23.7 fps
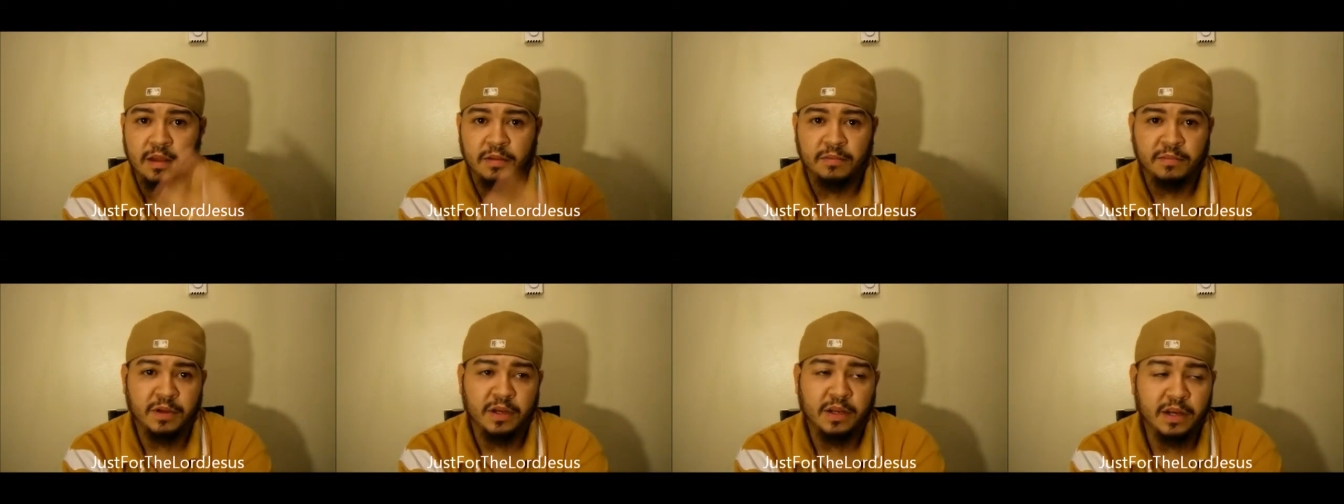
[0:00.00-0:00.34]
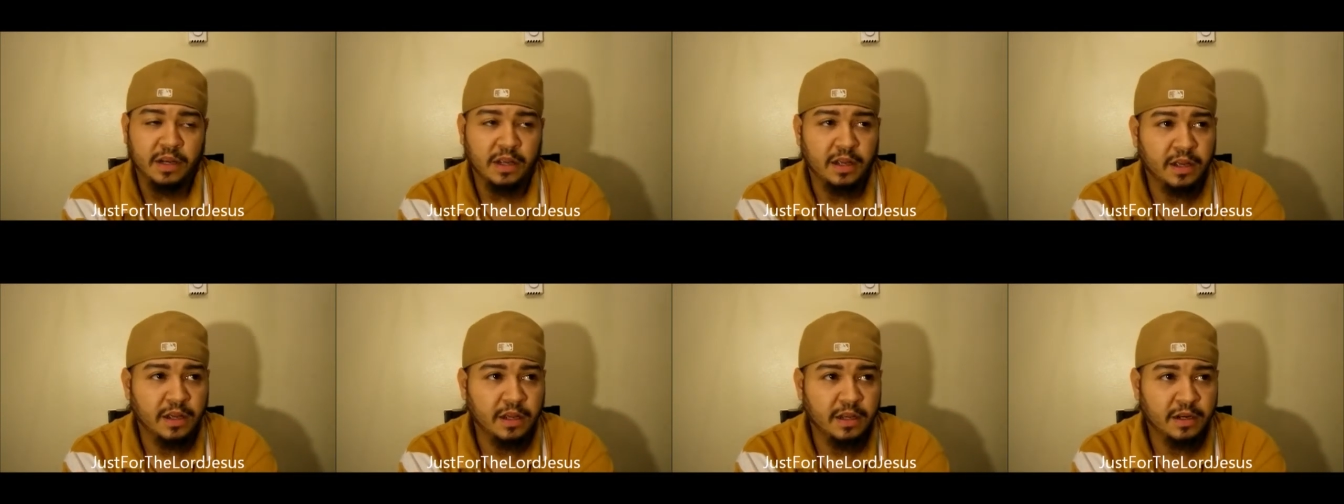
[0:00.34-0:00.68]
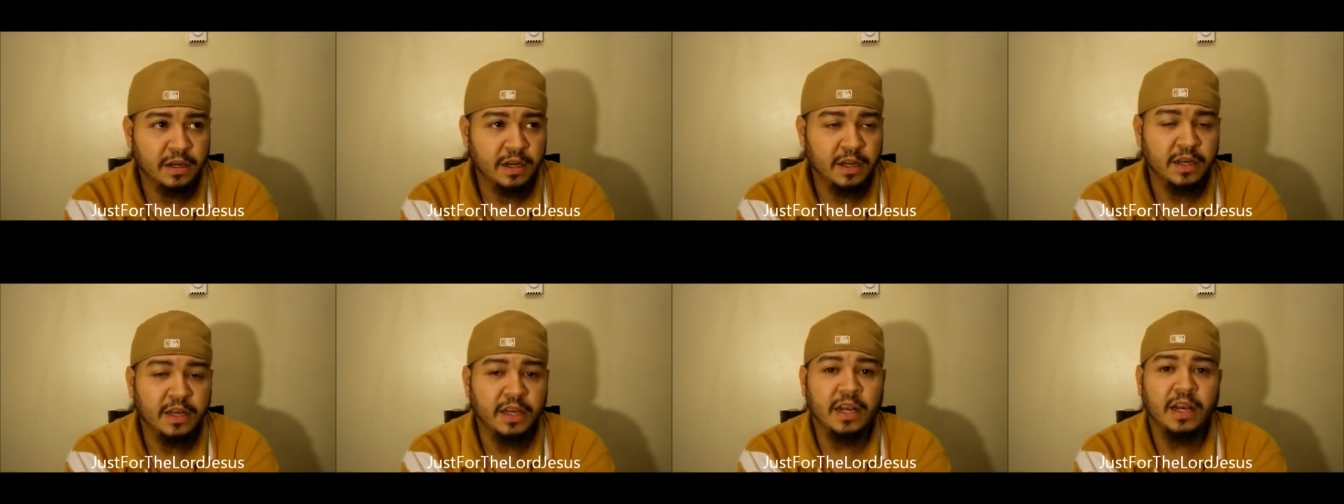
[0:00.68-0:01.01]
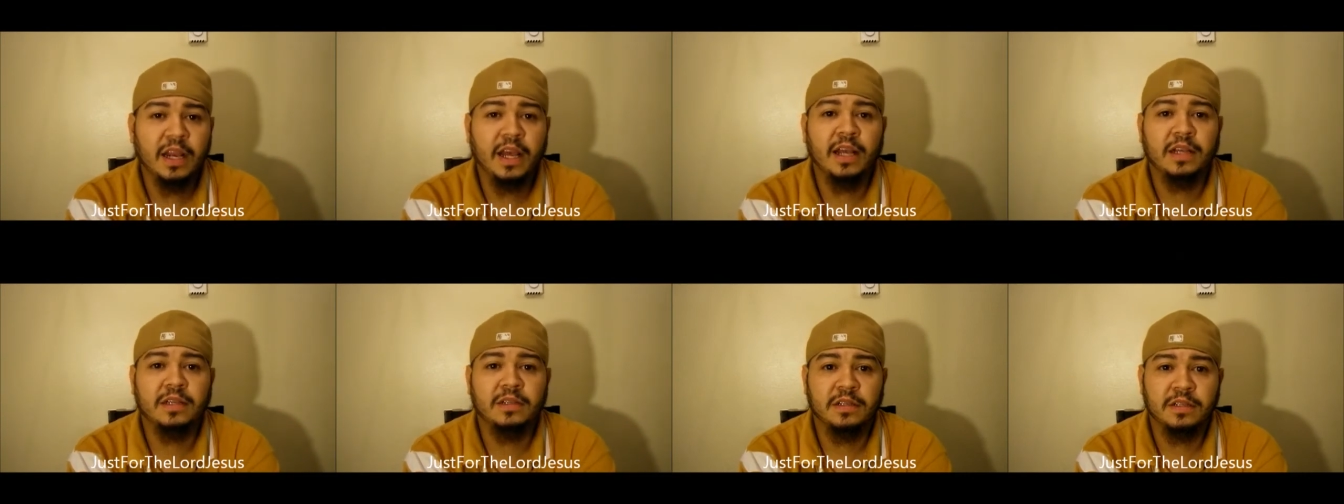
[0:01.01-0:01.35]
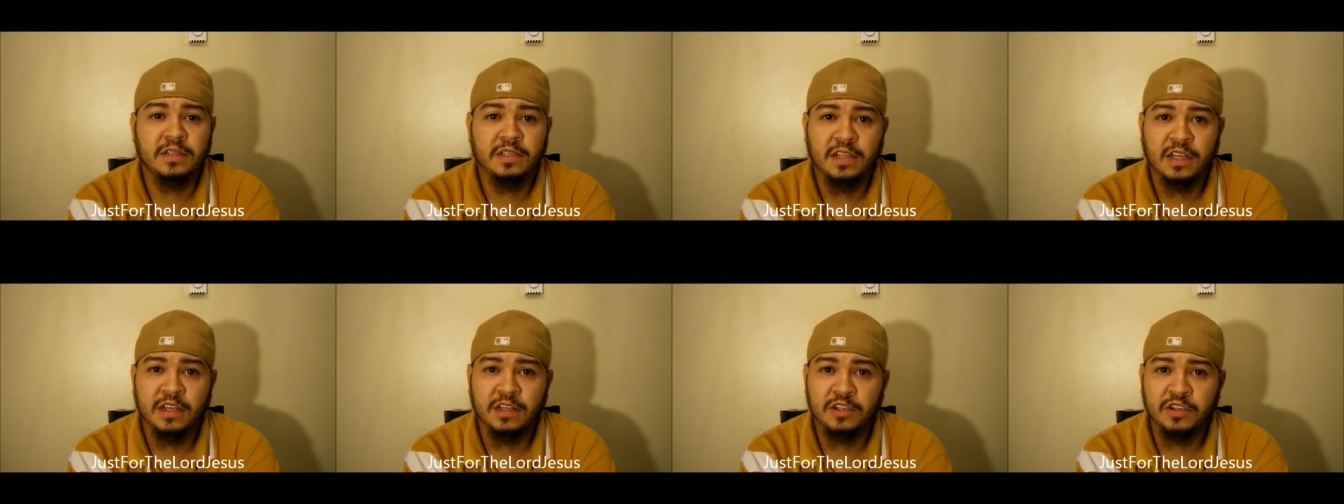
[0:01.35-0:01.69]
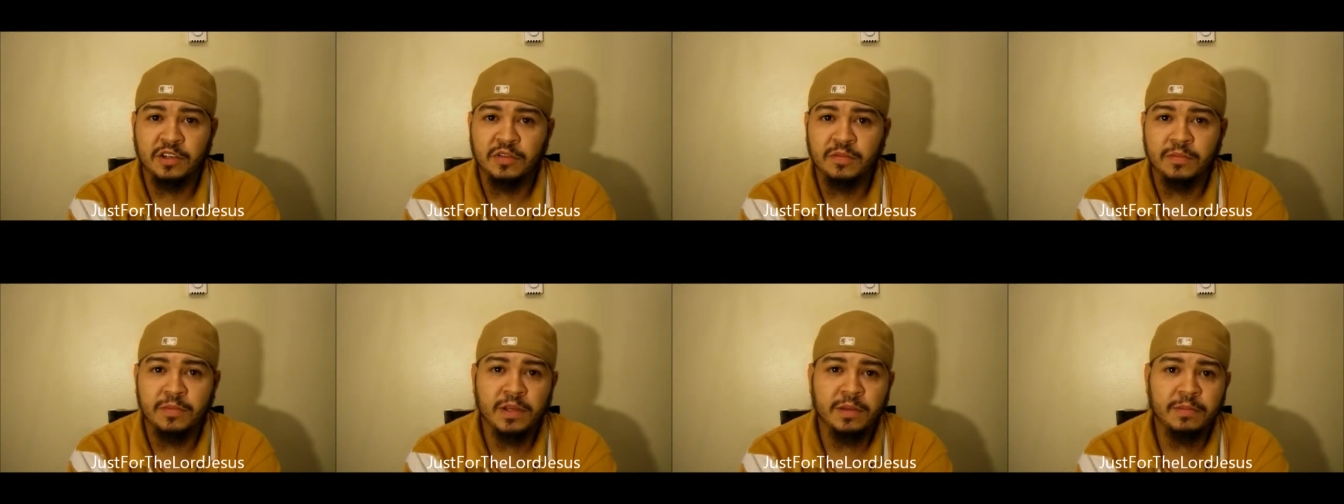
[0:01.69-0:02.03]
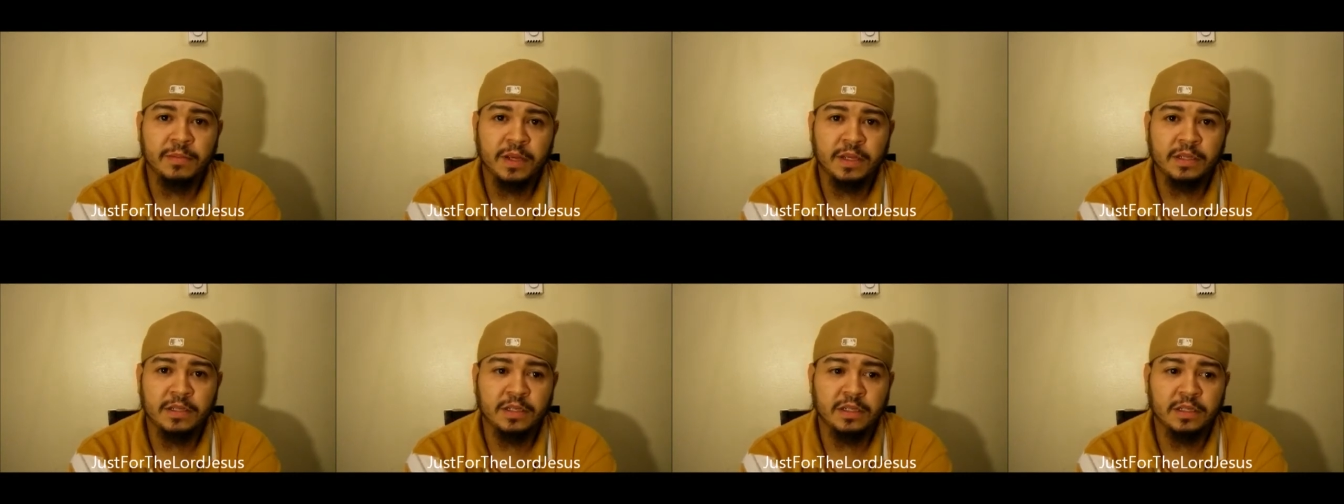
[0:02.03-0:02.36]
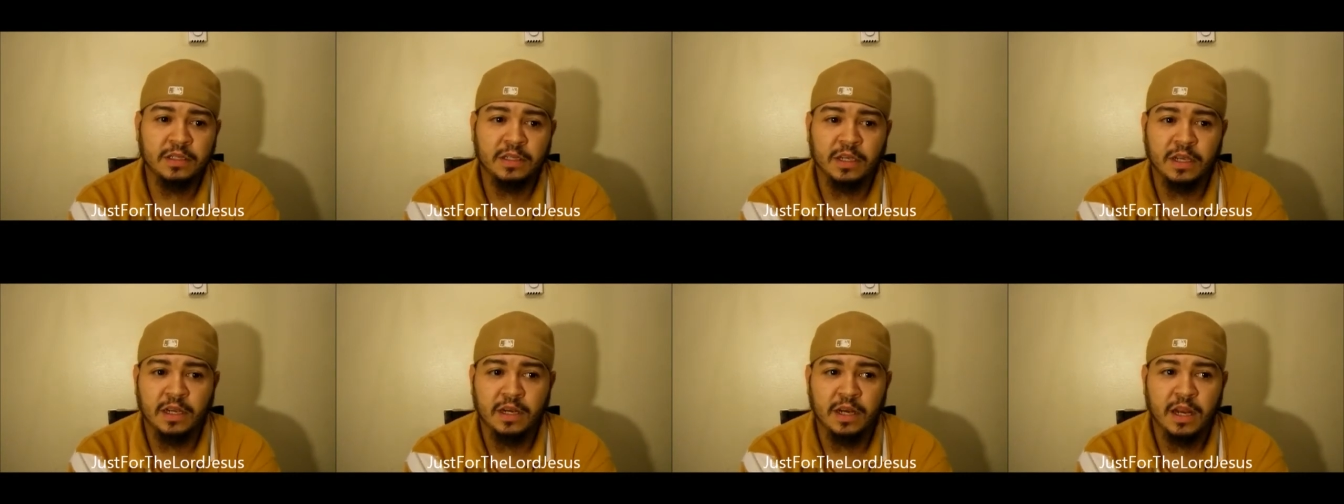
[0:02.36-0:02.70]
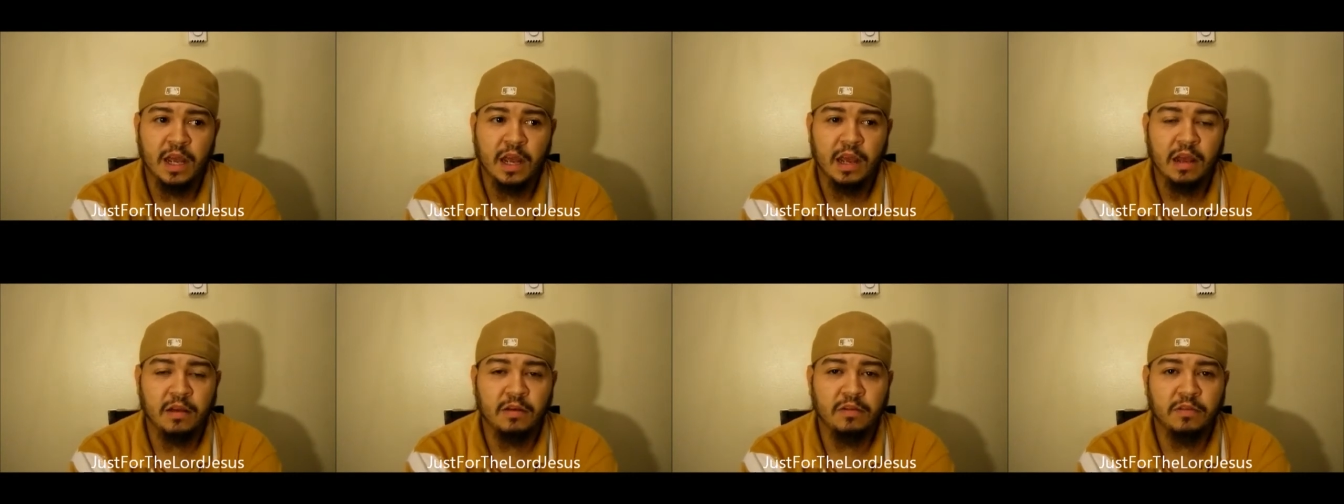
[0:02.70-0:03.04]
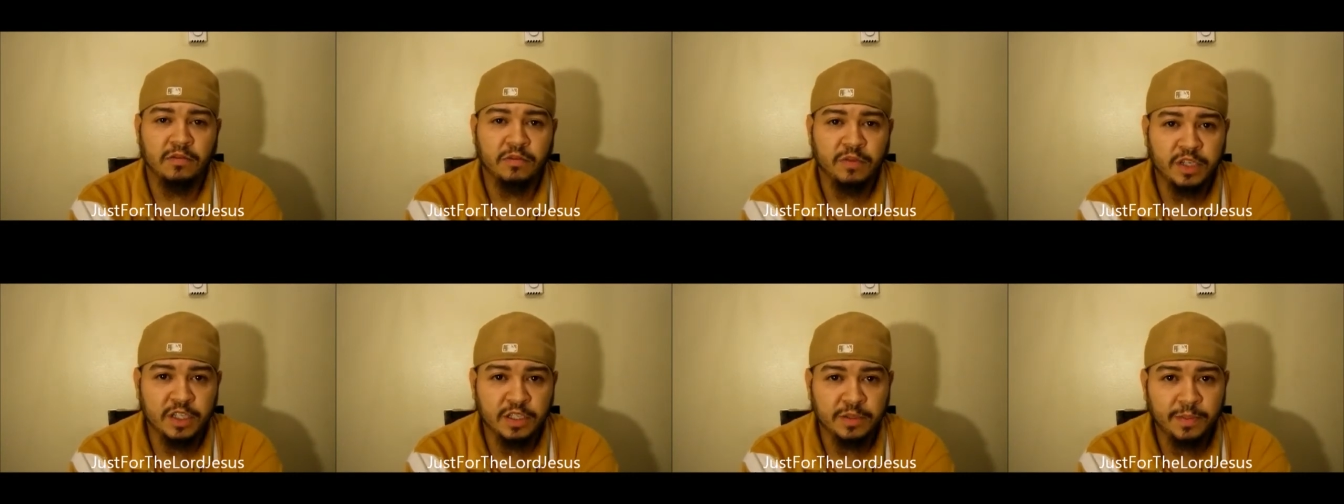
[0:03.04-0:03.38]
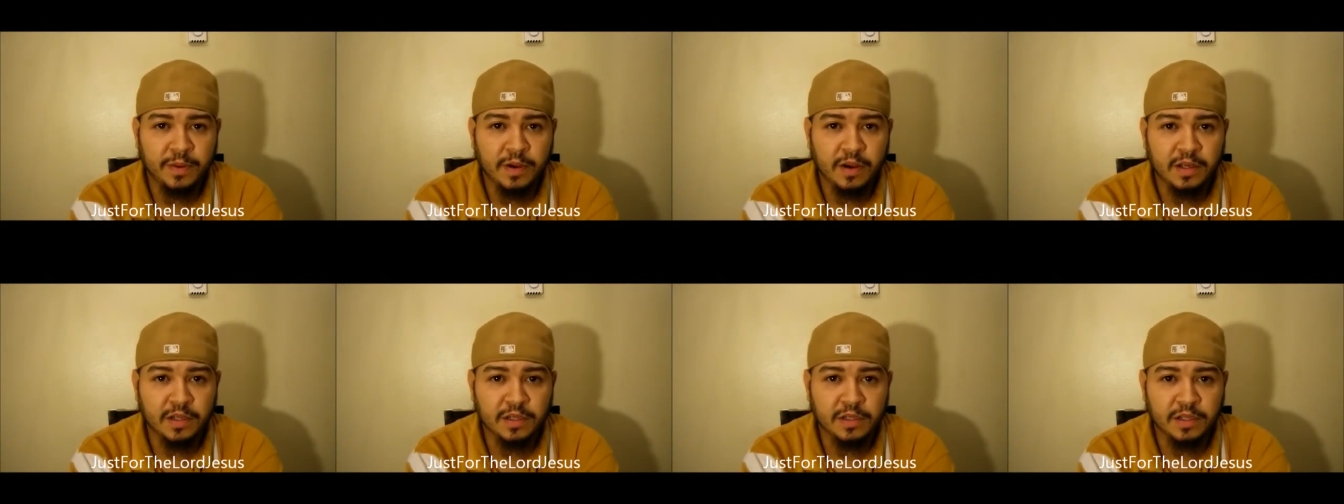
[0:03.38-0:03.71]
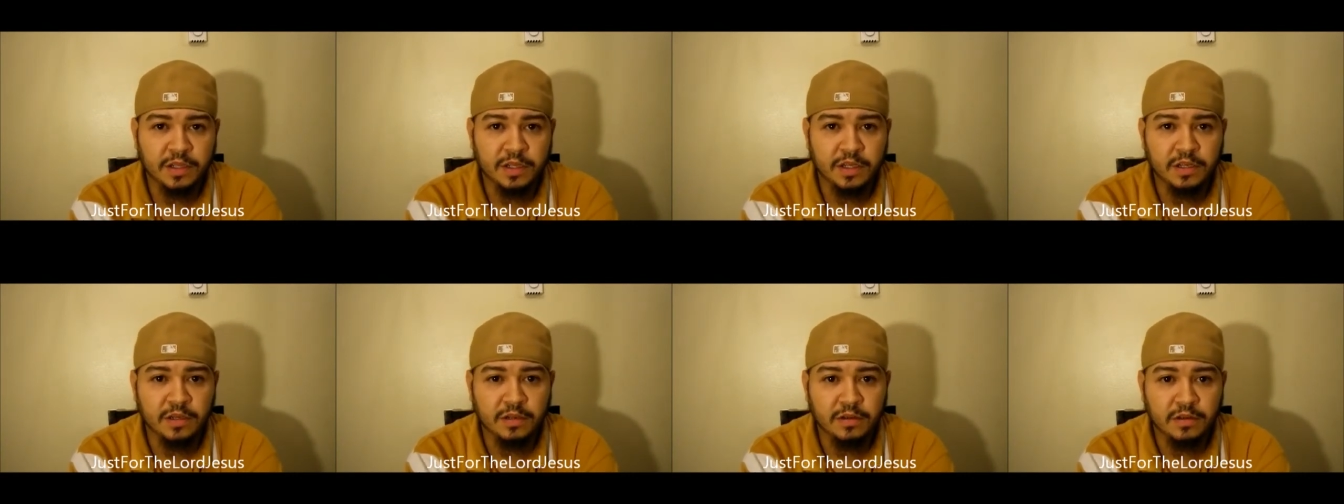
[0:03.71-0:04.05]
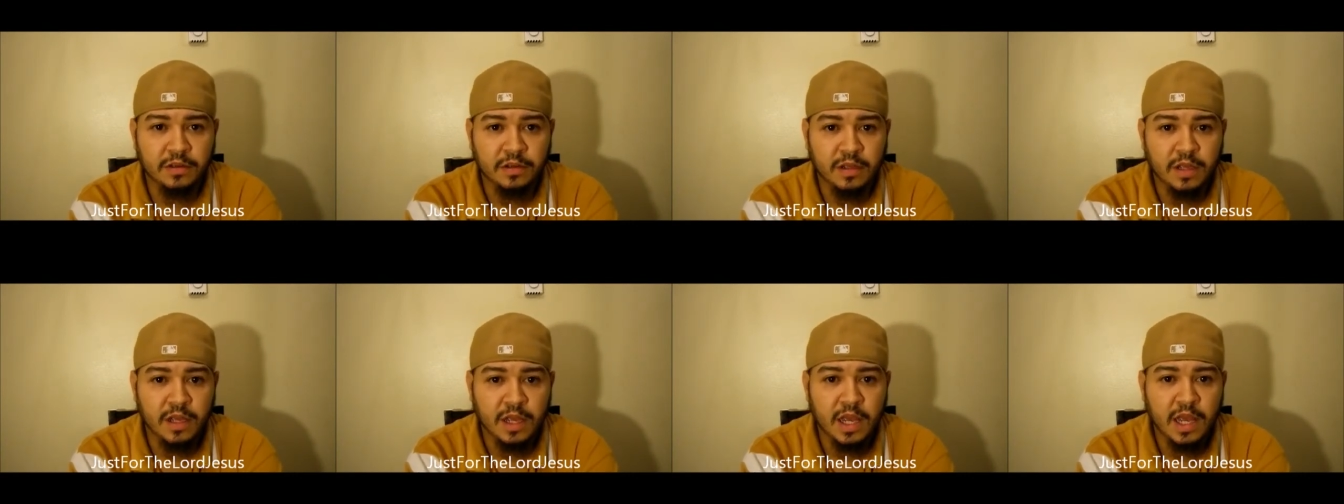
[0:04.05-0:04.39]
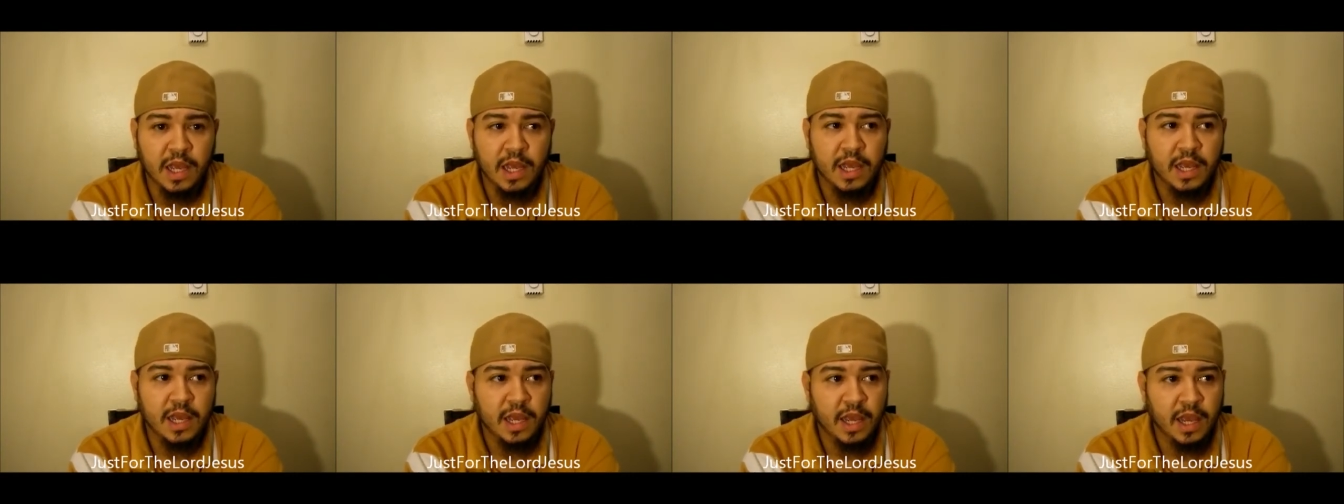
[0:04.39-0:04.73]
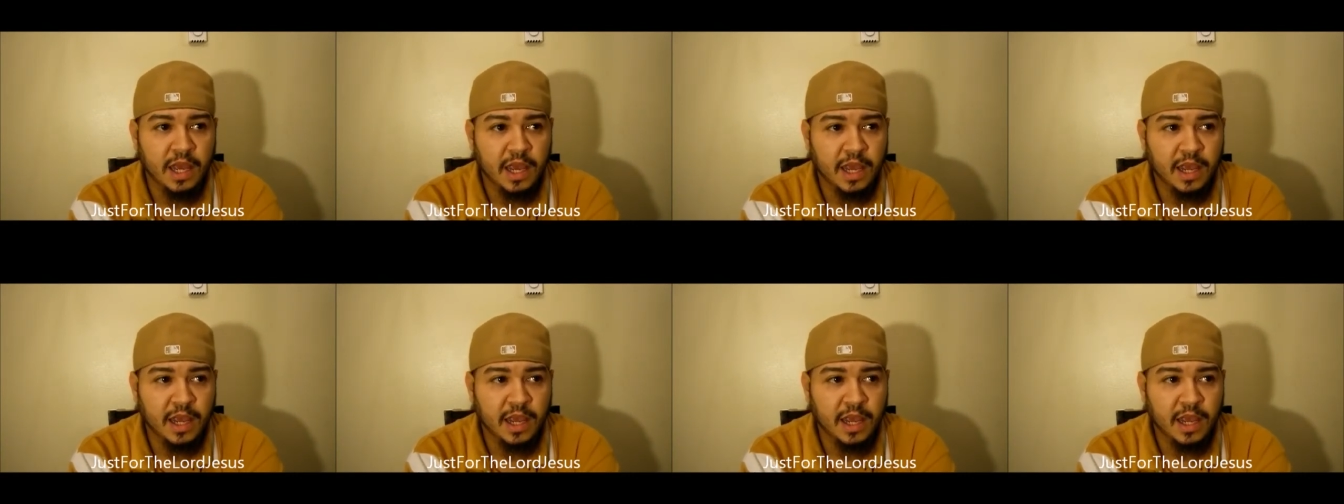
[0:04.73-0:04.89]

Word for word: but nonetheless, shoot me a message and I'll respond to you.